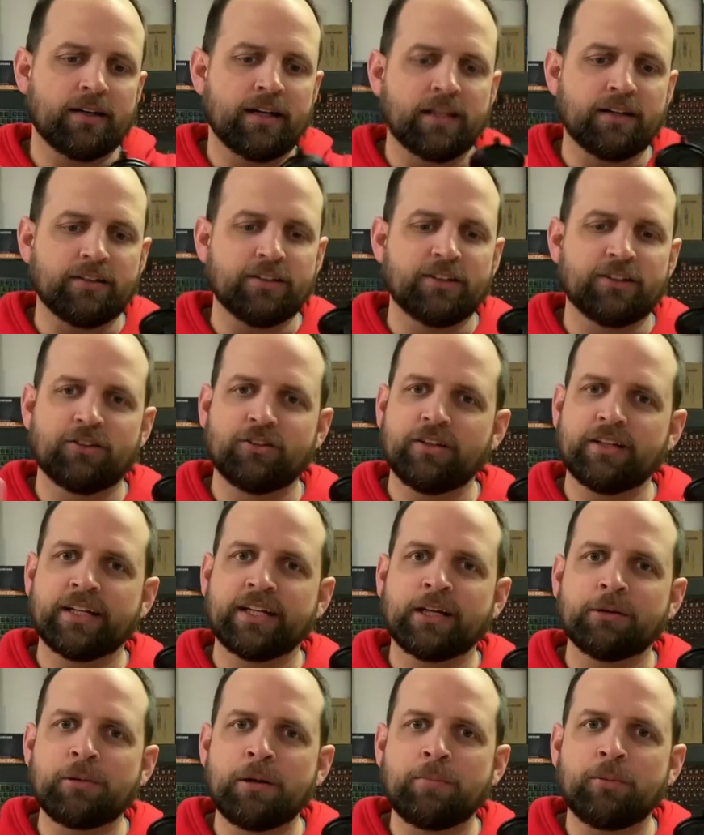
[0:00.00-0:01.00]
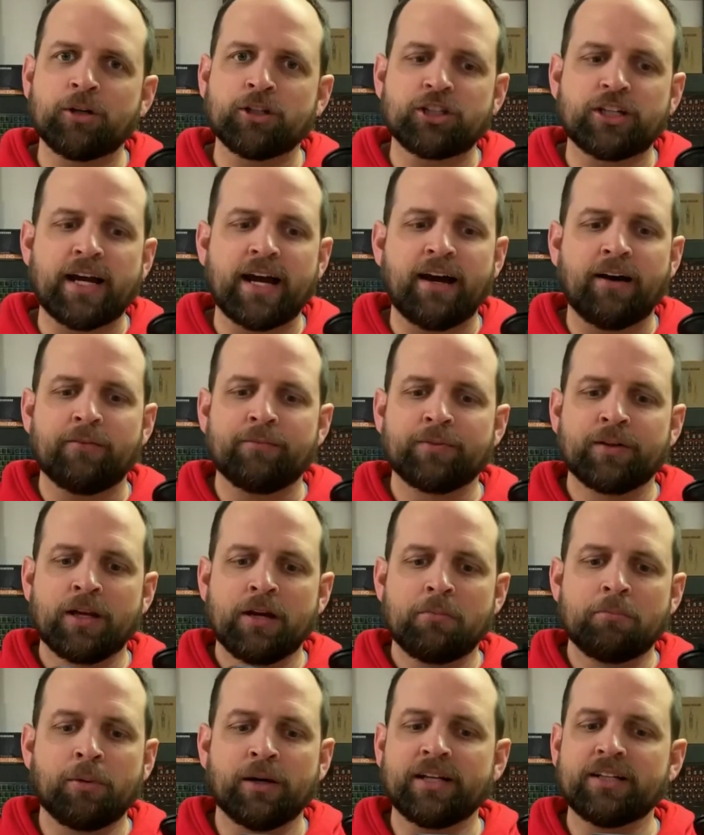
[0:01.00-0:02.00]
It literally can be pushed out,
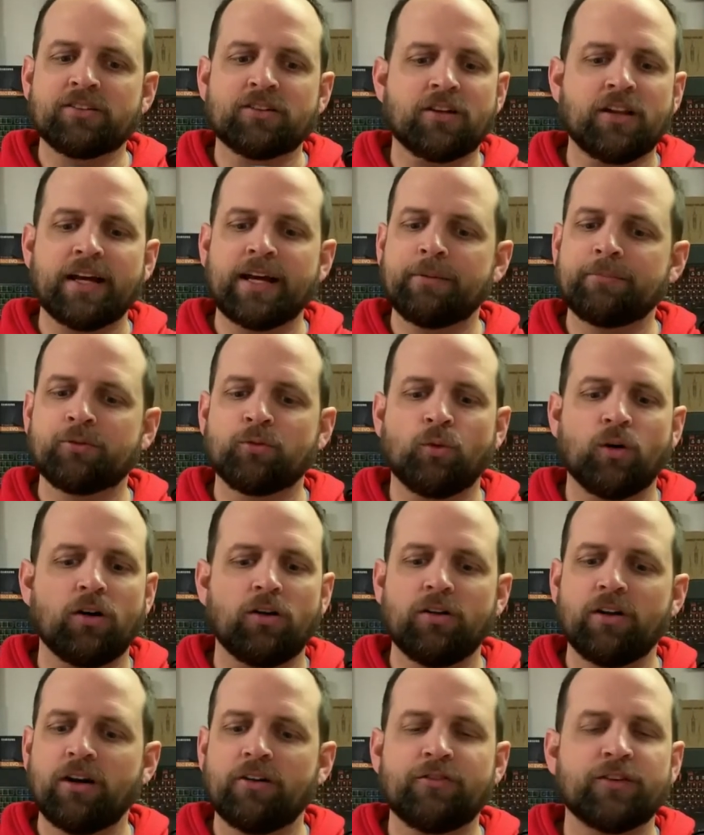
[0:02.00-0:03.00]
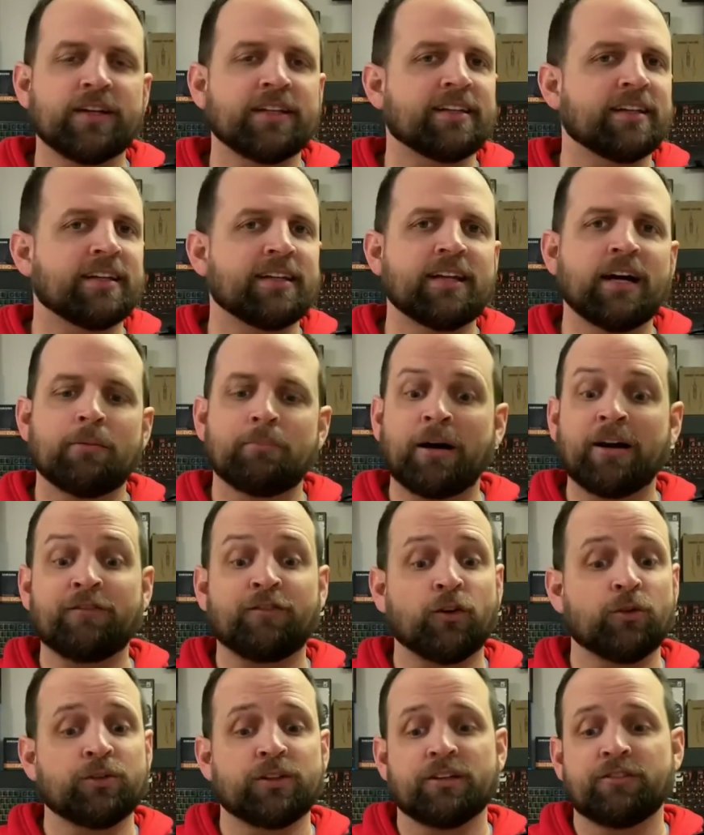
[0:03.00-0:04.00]
but it's clamped well enough. It did not. My
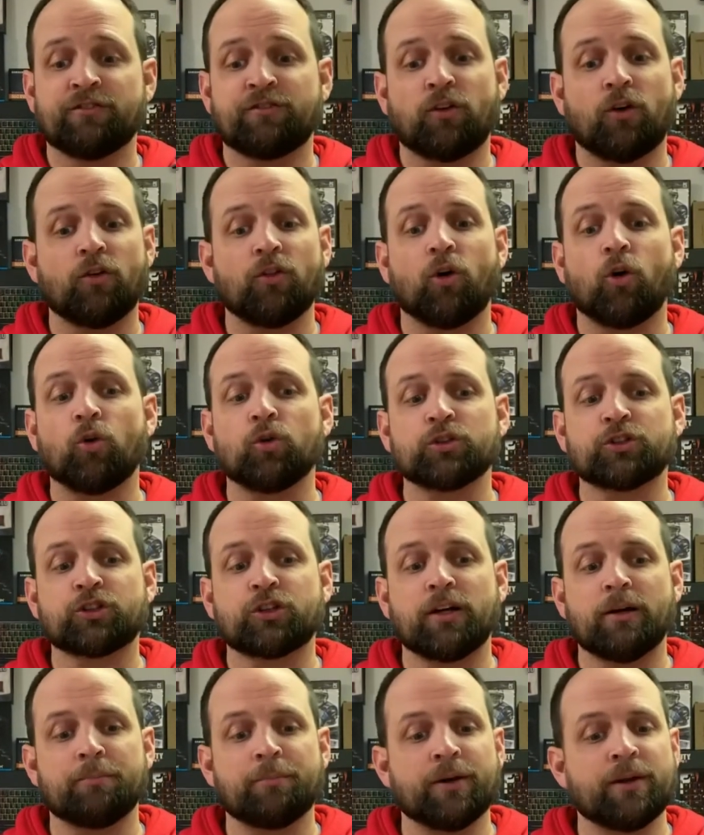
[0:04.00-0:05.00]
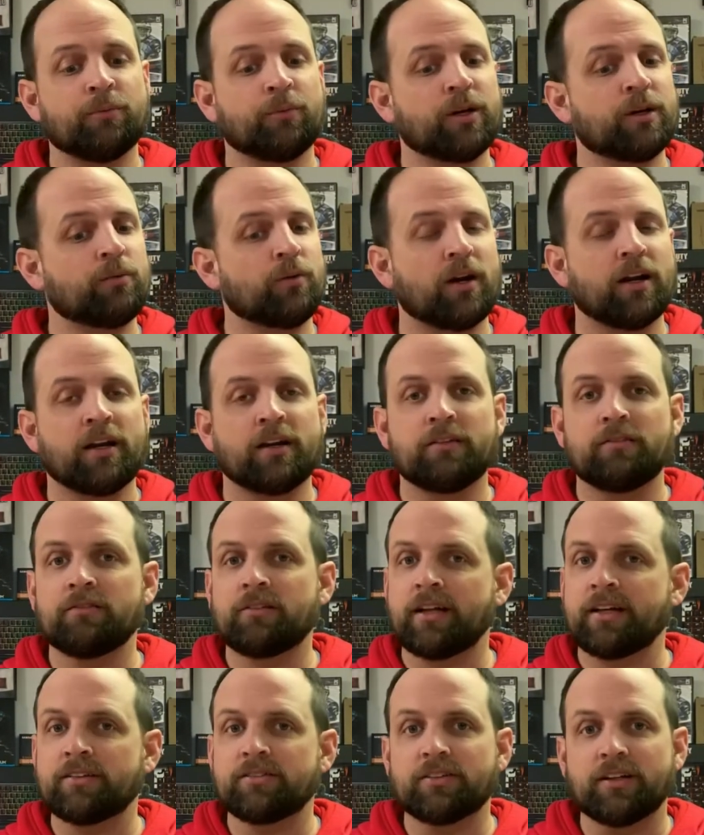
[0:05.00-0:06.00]
phone didn't fall the whole trip, and
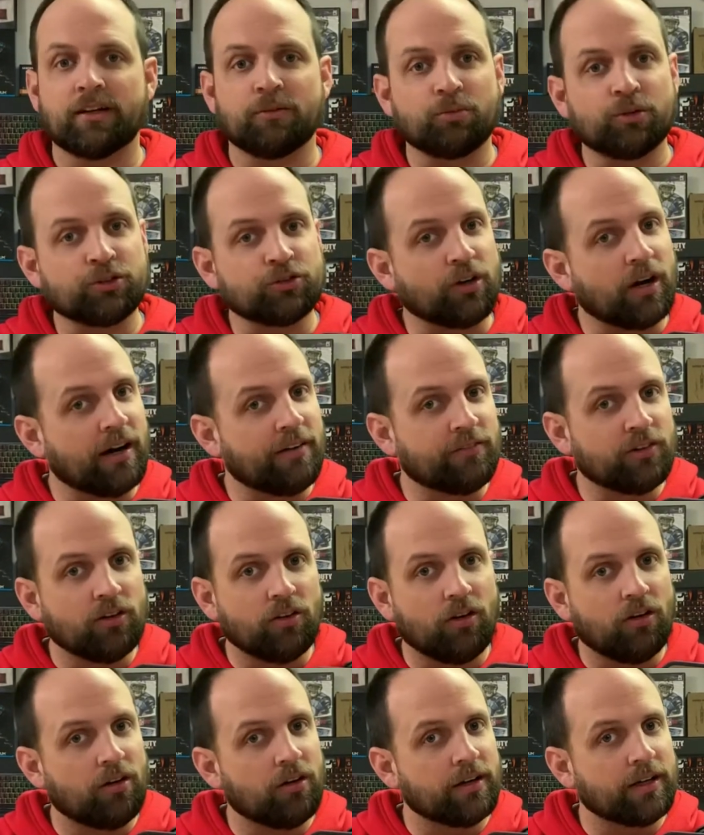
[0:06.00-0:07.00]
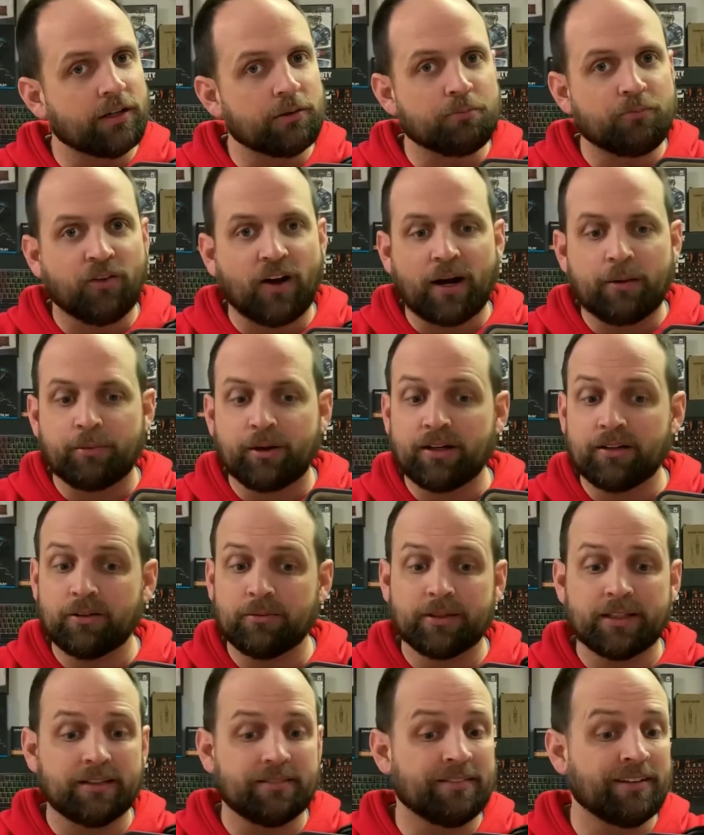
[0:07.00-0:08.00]
like I said, we're driving along and it vibrated a
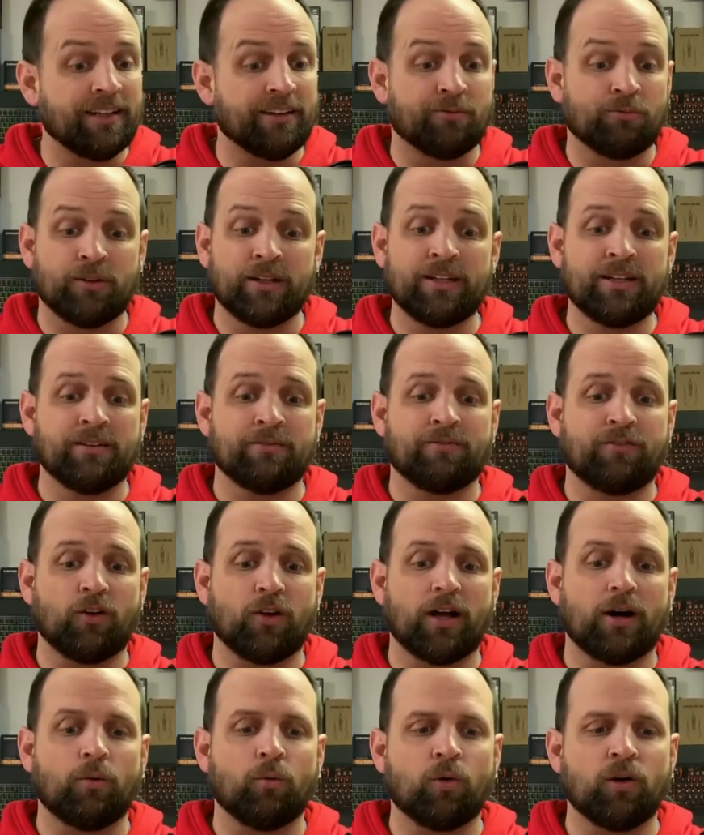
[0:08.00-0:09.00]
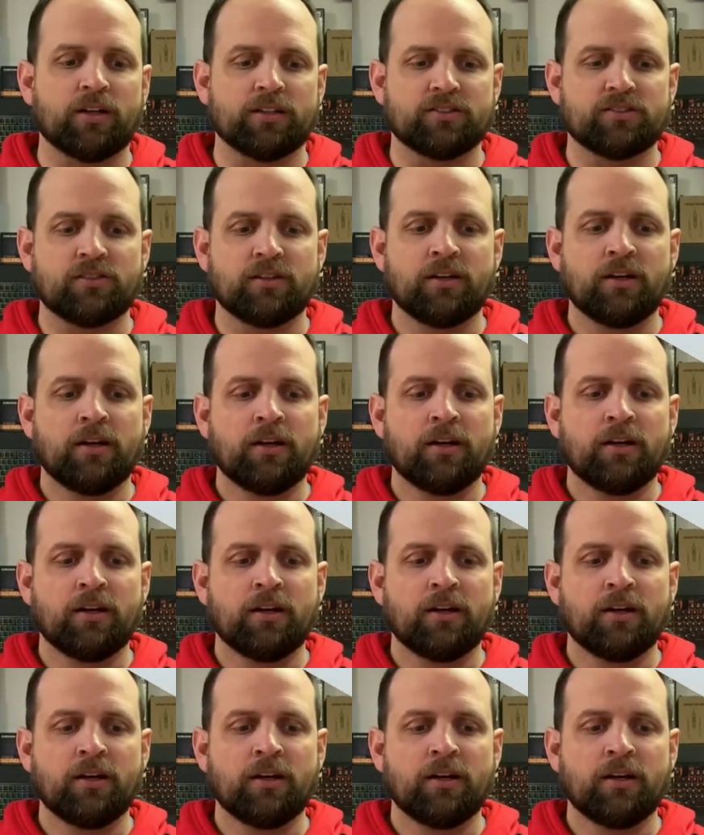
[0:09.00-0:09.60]
little bit. It didn't fall out once.